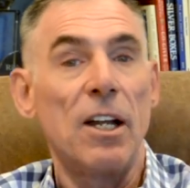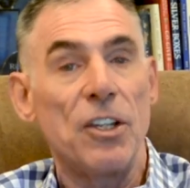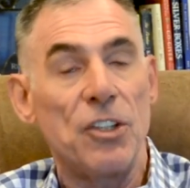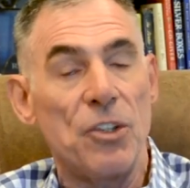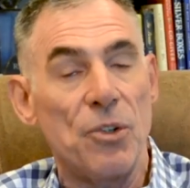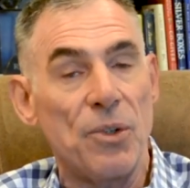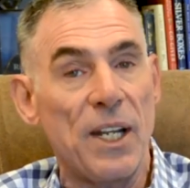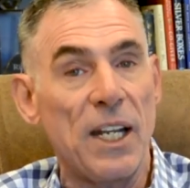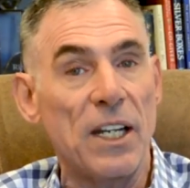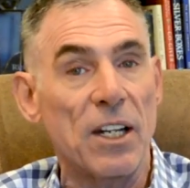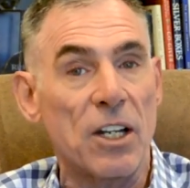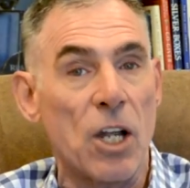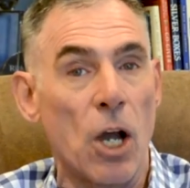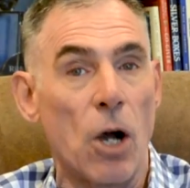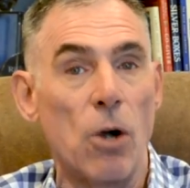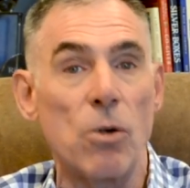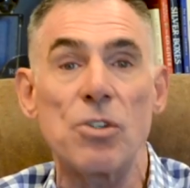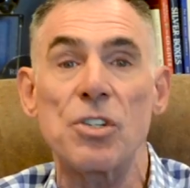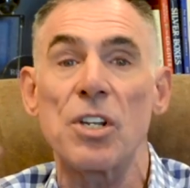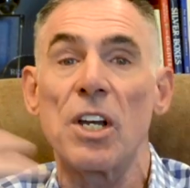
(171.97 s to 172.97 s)
You need a
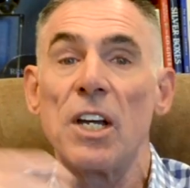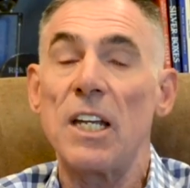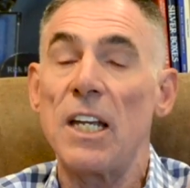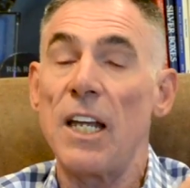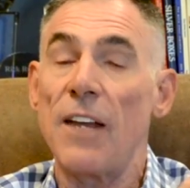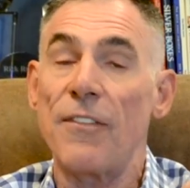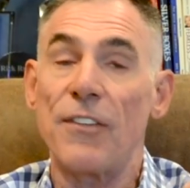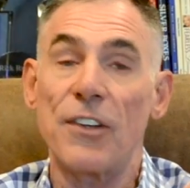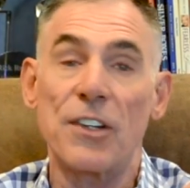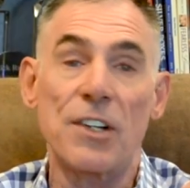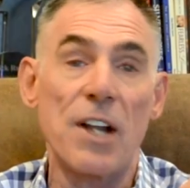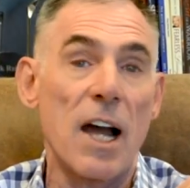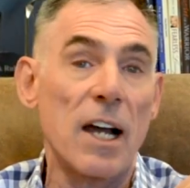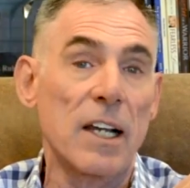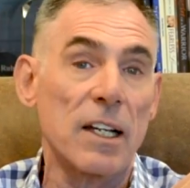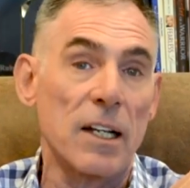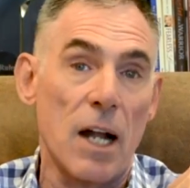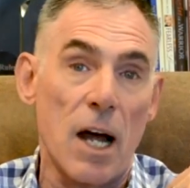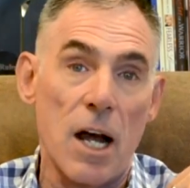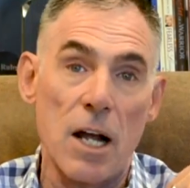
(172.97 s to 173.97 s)
coach. If you're not
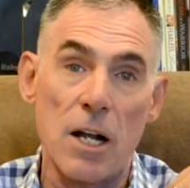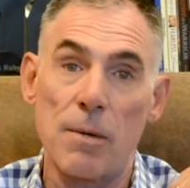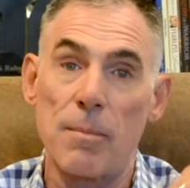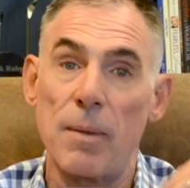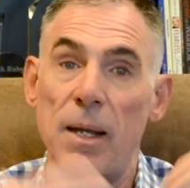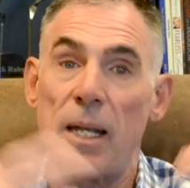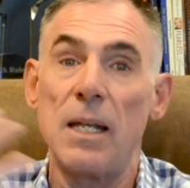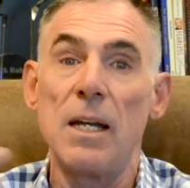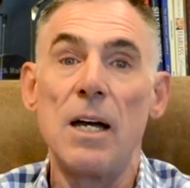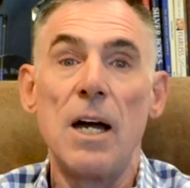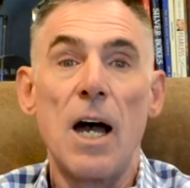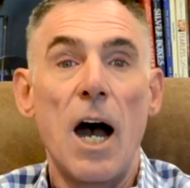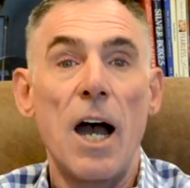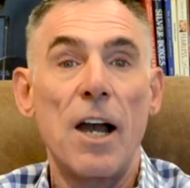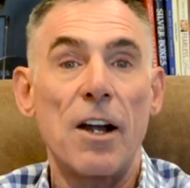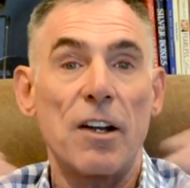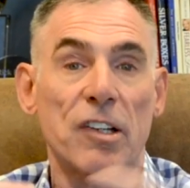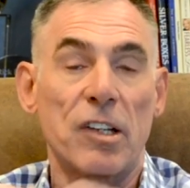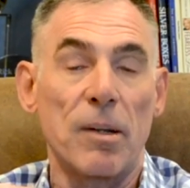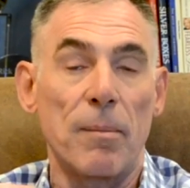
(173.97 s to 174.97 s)
going to hire me,
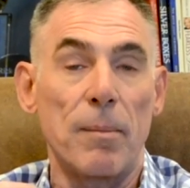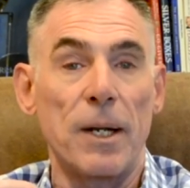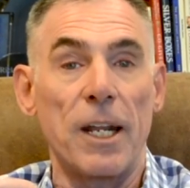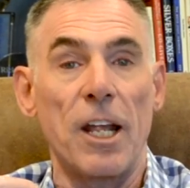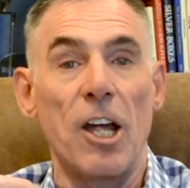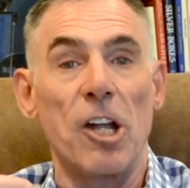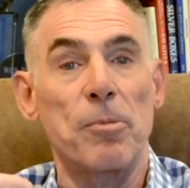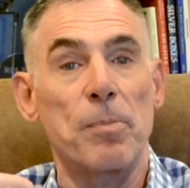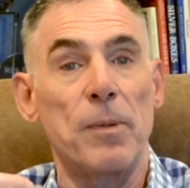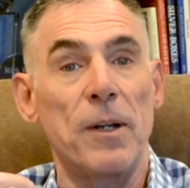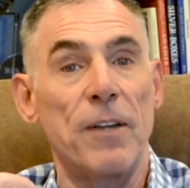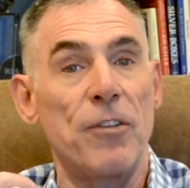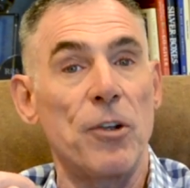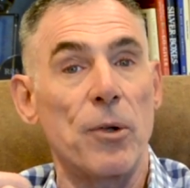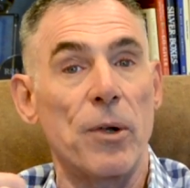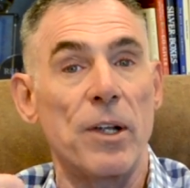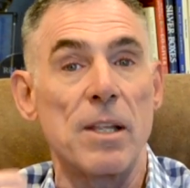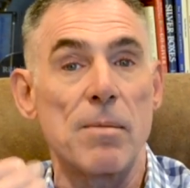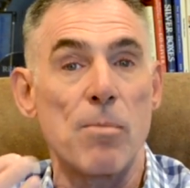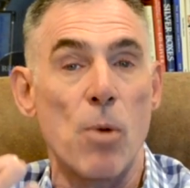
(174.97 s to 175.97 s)
hire somebody else. But if
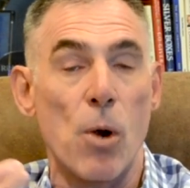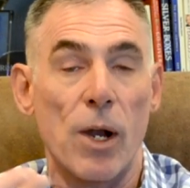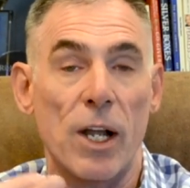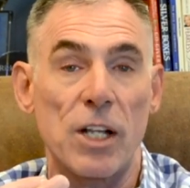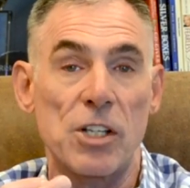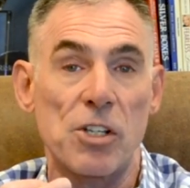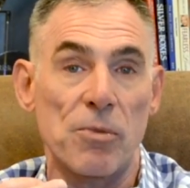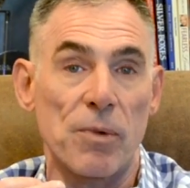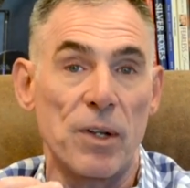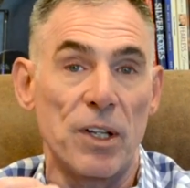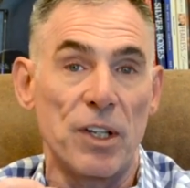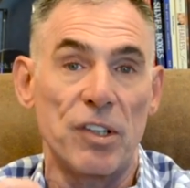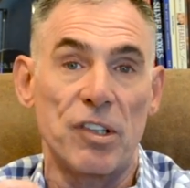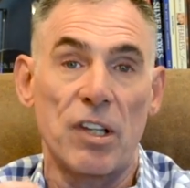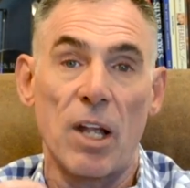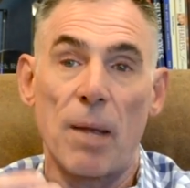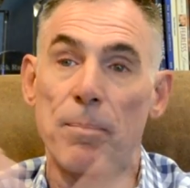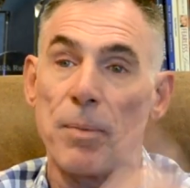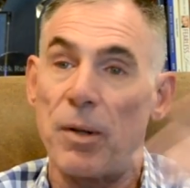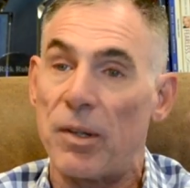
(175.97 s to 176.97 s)
you're in the mortgage and real
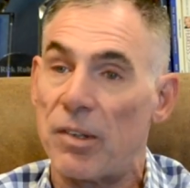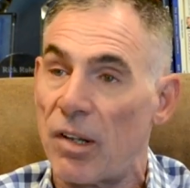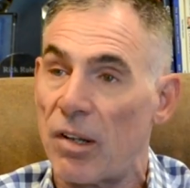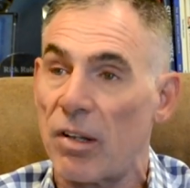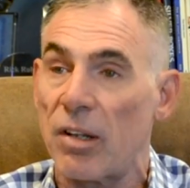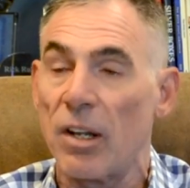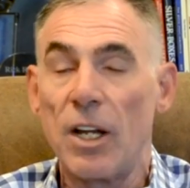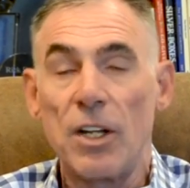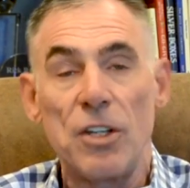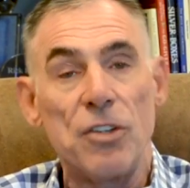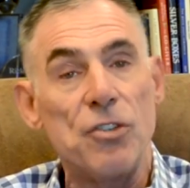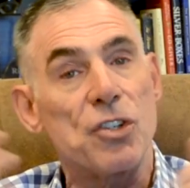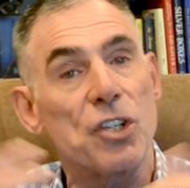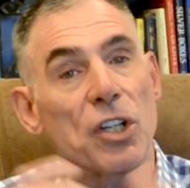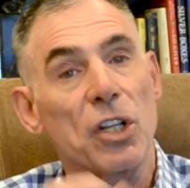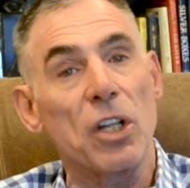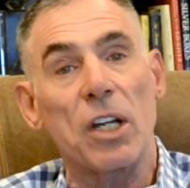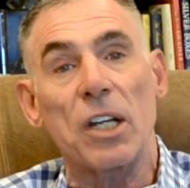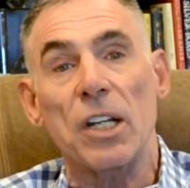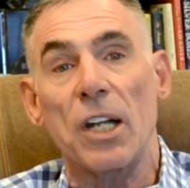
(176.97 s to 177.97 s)
estate business, you
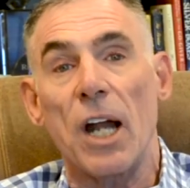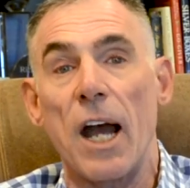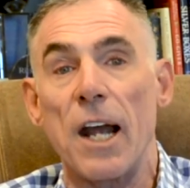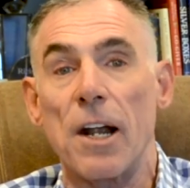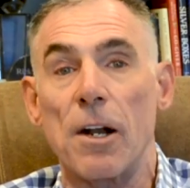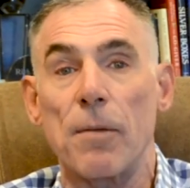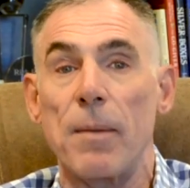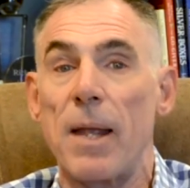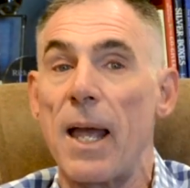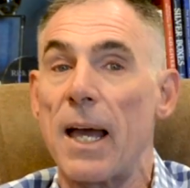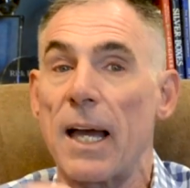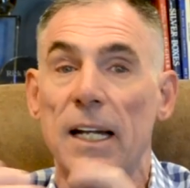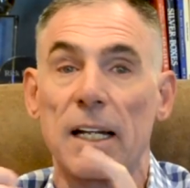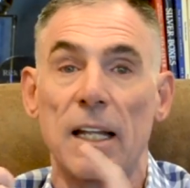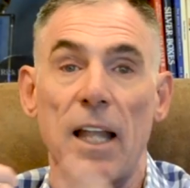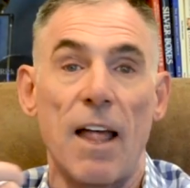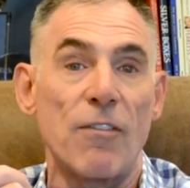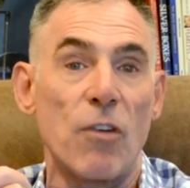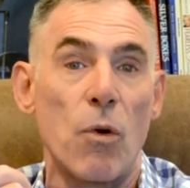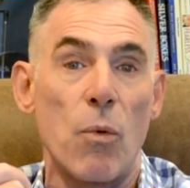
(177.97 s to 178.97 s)
should look at hiring me. I got a
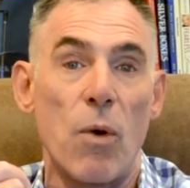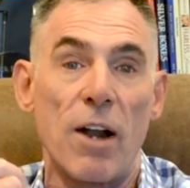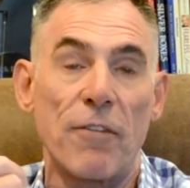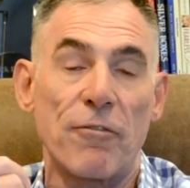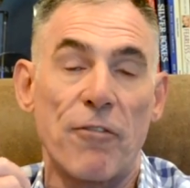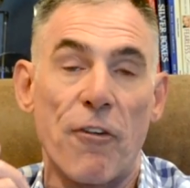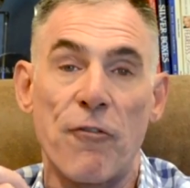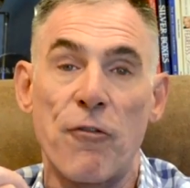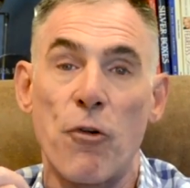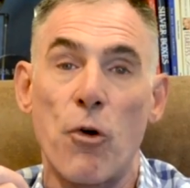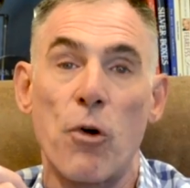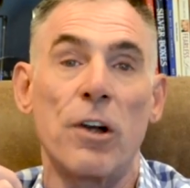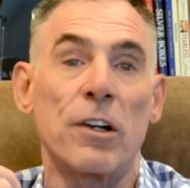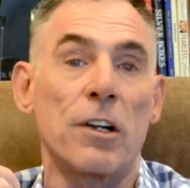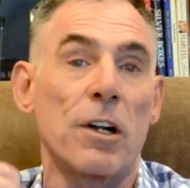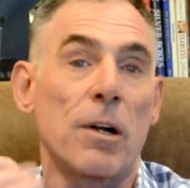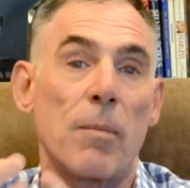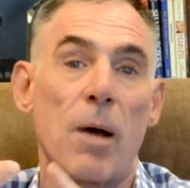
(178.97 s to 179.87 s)
level one for 400 a